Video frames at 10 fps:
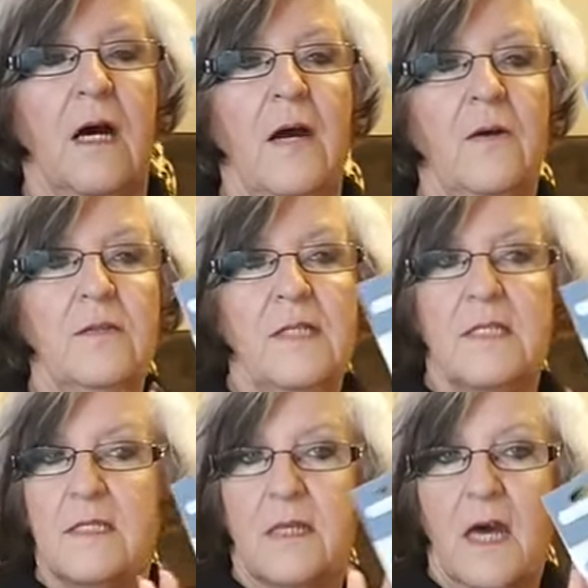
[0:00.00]
I heard
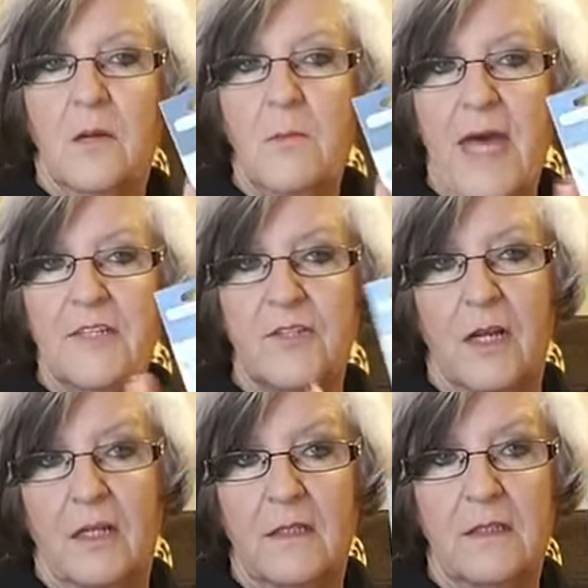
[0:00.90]
this is kind of
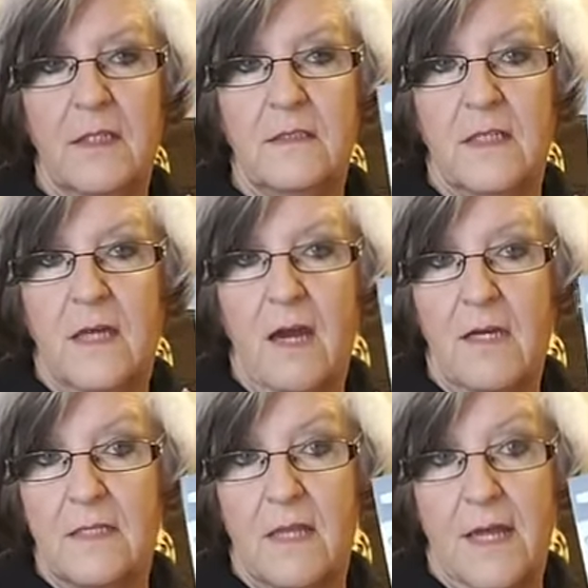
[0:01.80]
masculine, that the
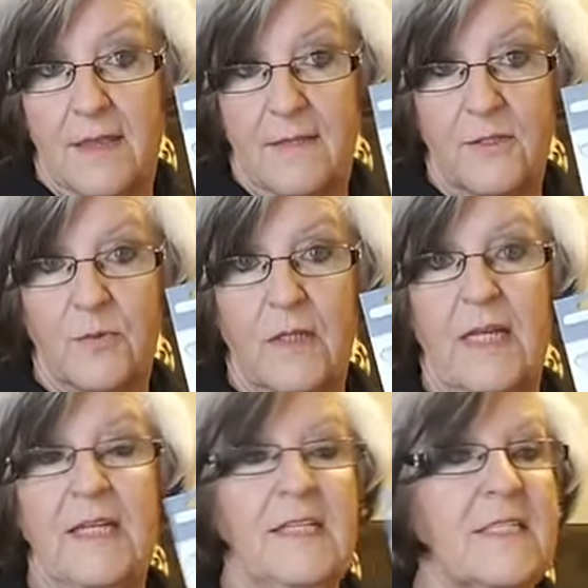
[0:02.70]
guys like this one,
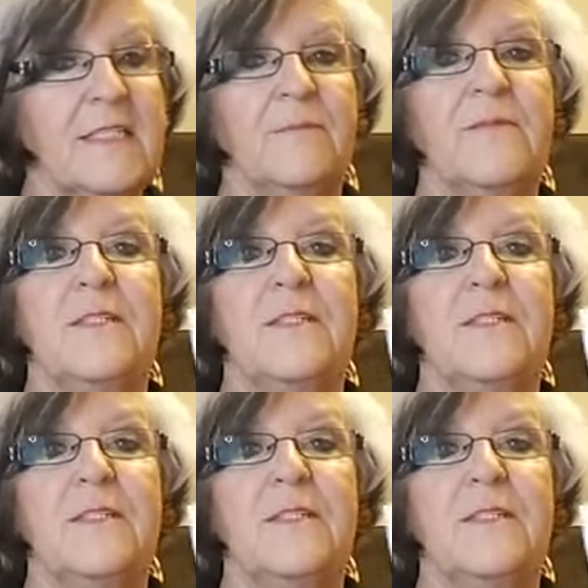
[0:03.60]
ladies.